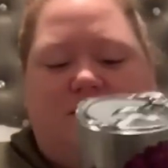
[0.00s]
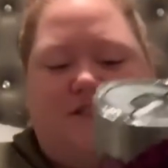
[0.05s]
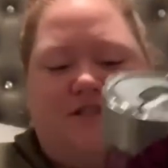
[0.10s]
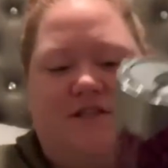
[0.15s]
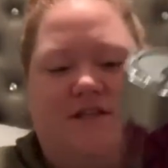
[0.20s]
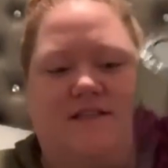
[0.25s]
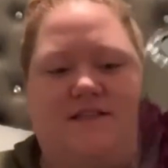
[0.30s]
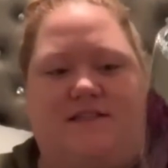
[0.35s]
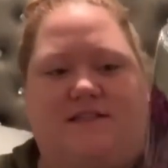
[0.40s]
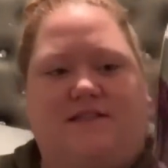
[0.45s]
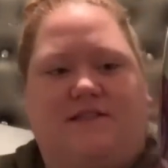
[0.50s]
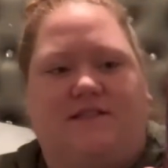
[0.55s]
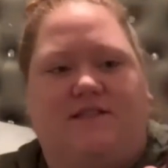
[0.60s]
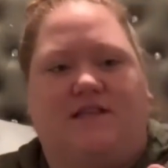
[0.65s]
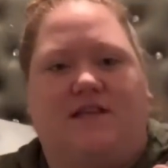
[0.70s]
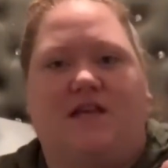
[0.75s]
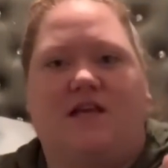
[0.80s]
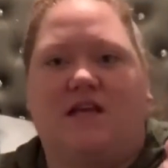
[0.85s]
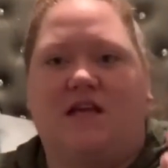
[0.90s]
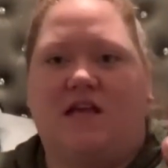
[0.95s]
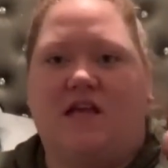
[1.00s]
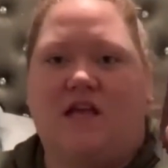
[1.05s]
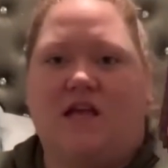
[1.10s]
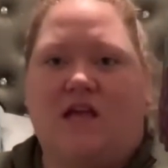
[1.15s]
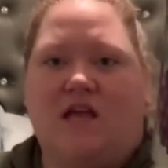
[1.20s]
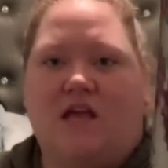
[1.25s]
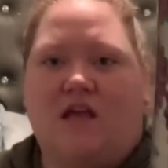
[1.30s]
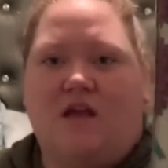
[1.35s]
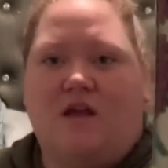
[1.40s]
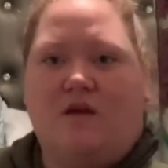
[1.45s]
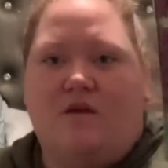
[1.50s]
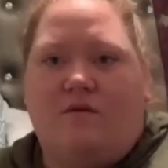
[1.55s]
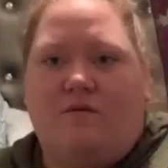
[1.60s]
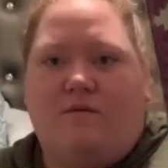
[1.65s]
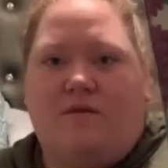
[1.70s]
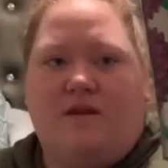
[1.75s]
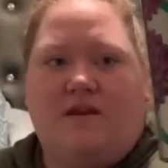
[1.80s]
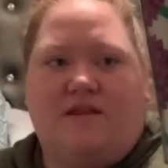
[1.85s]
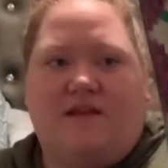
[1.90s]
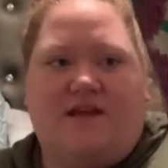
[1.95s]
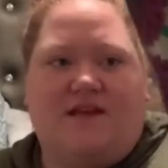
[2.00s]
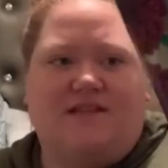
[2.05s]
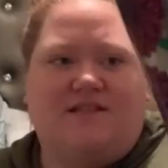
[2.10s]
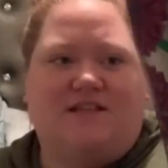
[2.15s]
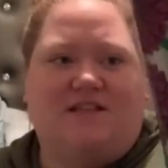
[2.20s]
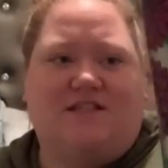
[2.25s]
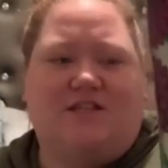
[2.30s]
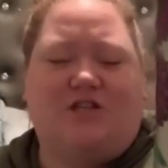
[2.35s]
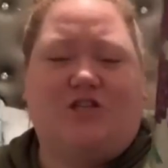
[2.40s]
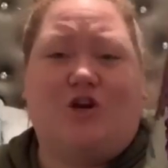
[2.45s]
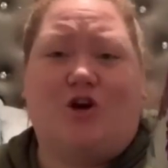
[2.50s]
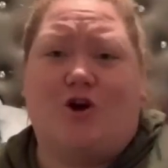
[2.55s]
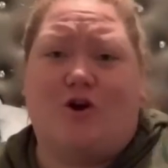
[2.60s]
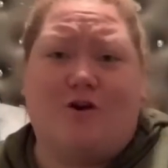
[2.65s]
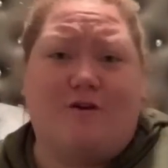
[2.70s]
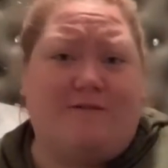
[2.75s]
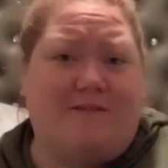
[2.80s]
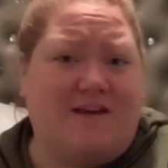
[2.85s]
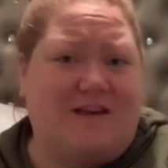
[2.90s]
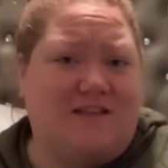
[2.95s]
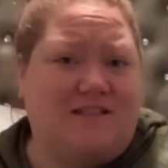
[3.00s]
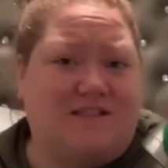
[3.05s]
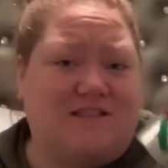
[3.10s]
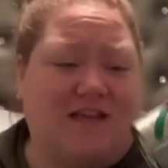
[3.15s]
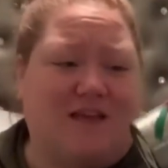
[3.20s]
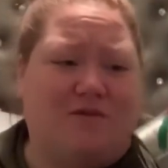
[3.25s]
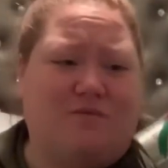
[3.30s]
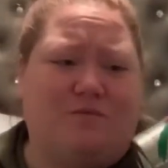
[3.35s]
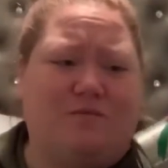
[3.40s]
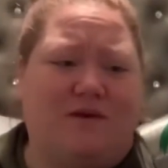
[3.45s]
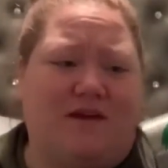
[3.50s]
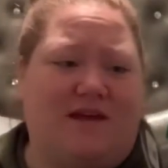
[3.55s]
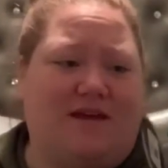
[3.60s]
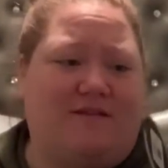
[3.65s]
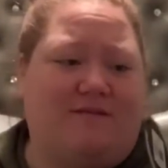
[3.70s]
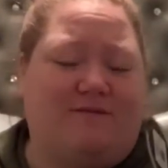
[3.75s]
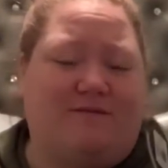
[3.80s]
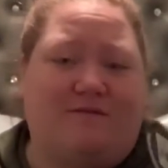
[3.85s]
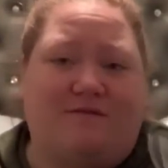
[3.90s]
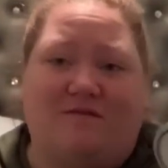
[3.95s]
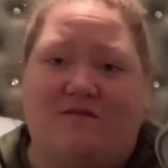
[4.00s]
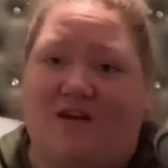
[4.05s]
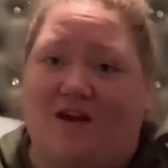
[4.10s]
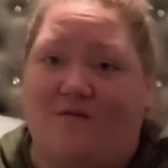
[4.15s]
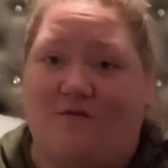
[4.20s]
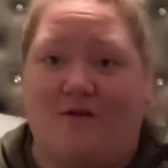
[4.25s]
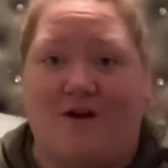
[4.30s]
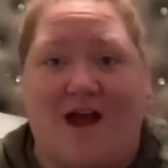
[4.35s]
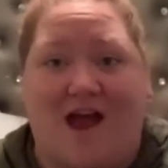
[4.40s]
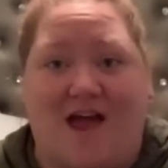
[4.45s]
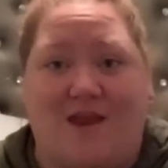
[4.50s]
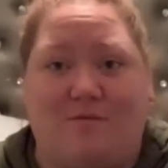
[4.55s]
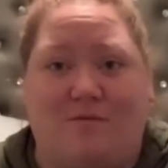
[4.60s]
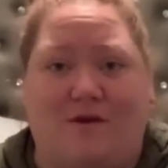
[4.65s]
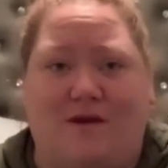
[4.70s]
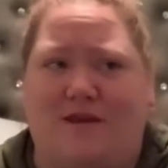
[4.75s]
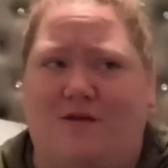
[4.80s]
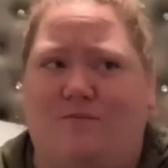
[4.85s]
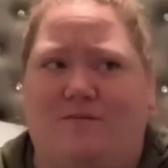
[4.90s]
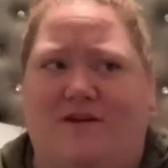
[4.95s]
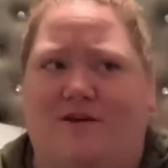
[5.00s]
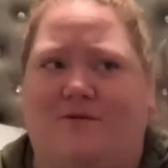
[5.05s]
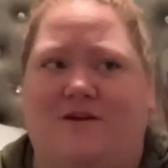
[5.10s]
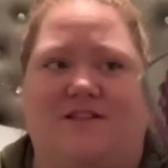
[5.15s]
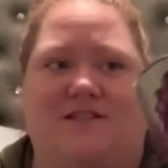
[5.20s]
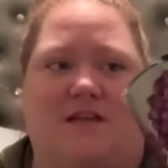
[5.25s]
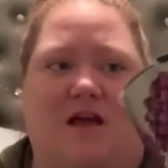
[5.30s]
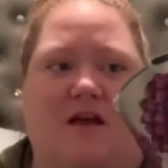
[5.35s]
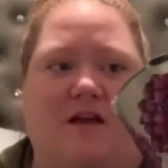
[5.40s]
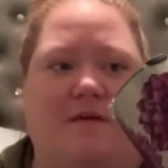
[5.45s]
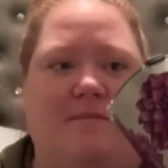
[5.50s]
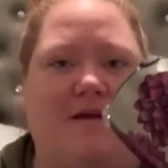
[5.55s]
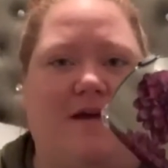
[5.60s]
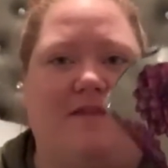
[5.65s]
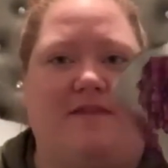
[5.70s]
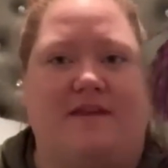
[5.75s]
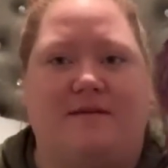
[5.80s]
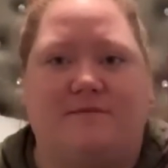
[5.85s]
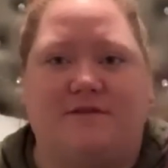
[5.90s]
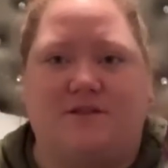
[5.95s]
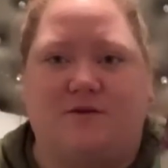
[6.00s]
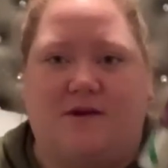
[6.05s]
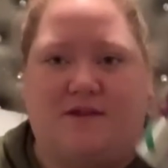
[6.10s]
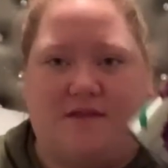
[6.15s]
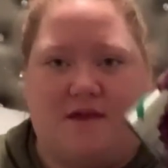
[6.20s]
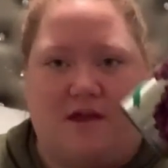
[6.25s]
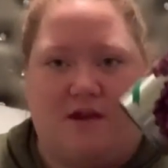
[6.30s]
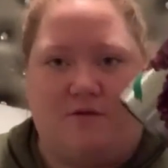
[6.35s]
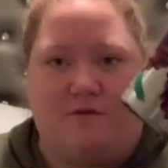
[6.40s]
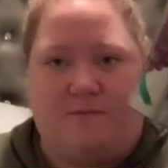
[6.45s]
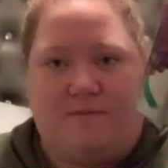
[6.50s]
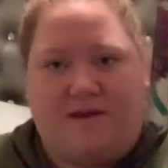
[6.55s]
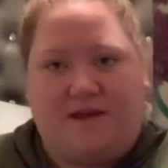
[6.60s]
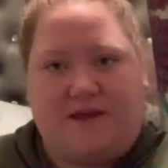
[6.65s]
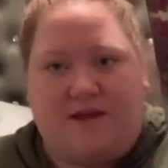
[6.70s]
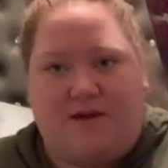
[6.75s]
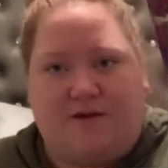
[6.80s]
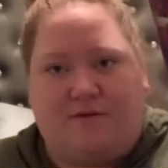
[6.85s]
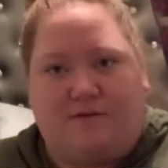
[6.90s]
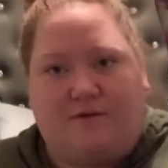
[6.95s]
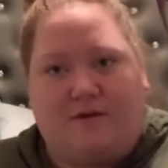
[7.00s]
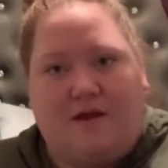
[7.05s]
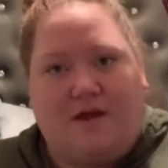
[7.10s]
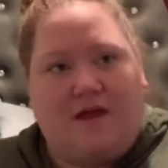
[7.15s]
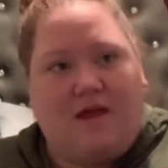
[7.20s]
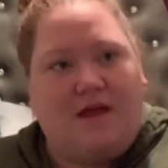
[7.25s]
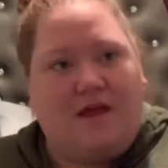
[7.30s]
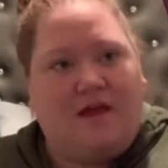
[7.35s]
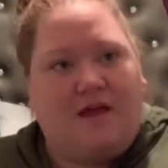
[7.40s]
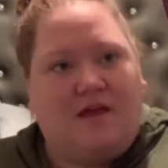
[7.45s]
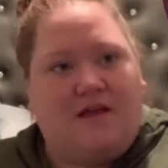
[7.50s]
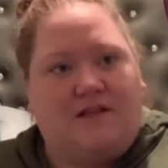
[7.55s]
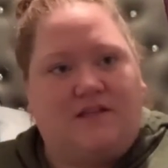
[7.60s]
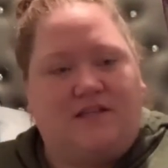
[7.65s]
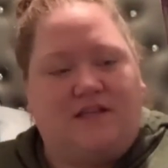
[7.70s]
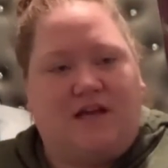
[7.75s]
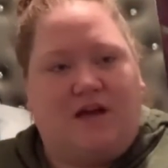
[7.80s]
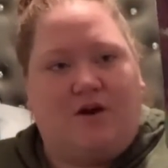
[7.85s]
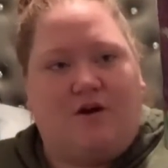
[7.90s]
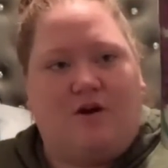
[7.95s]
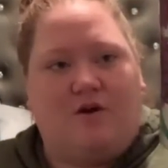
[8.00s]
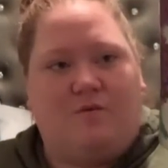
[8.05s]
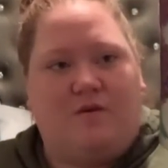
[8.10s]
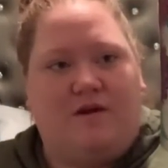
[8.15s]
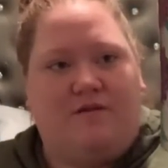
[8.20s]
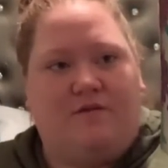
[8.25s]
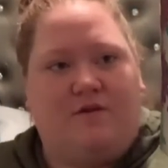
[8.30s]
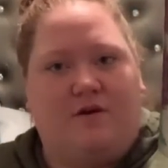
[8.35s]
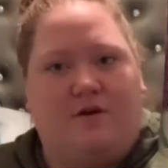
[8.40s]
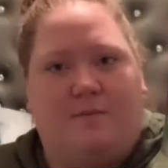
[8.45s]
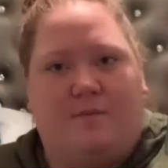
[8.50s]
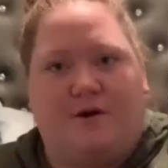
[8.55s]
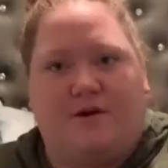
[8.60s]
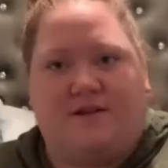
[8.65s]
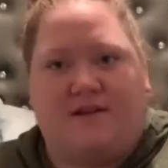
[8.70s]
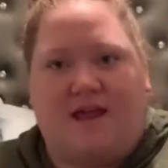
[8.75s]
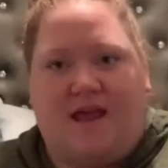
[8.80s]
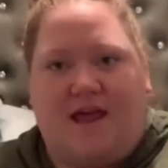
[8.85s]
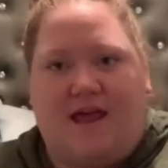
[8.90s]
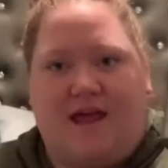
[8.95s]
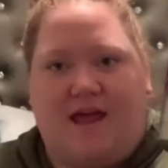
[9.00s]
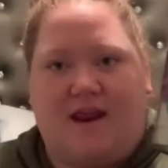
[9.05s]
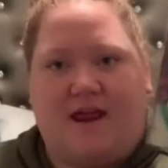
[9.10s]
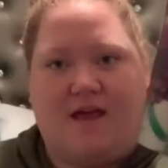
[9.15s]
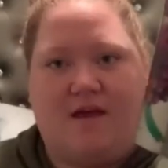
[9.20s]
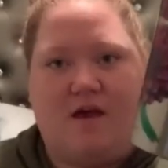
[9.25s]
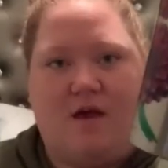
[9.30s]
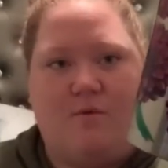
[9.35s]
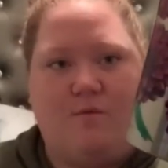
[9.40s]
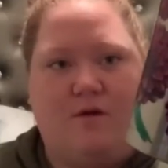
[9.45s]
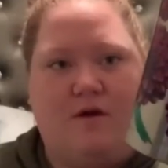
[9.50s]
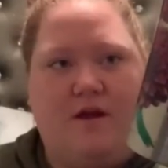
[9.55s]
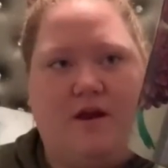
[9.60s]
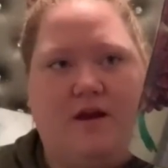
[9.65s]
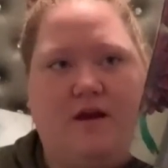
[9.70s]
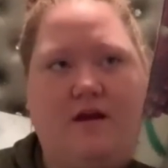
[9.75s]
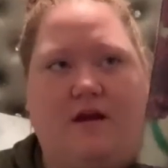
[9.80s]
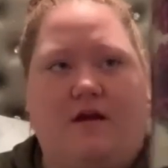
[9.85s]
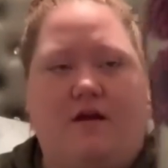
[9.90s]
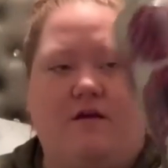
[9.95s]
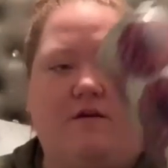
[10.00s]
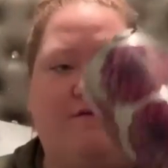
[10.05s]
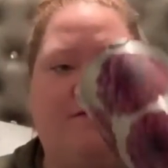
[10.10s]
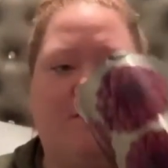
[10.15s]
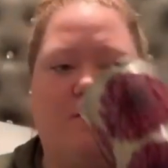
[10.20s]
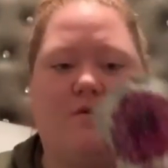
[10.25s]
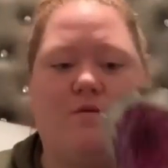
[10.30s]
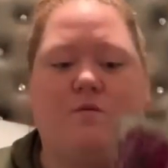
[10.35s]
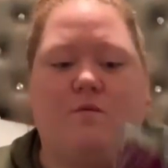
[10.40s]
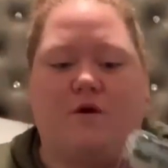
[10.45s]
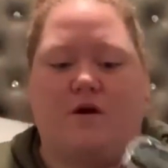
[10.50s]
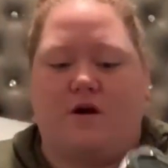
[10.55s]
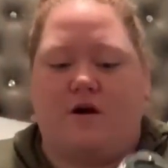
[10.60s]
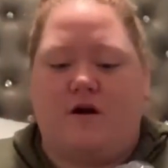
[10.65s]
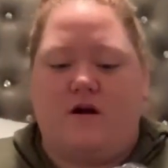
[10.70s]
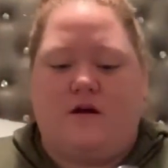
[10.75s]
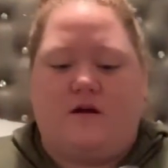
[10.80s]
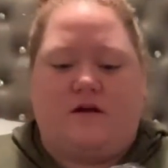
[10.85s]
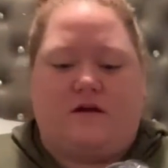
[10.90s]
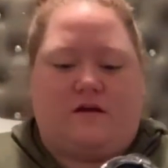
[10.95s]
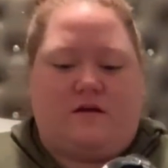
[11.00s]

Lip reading: Just one of these. It's a turvis. Like, we've never had one and we always talk about them, so I thought it would be cute to get her one for her birthday, and I got one for work.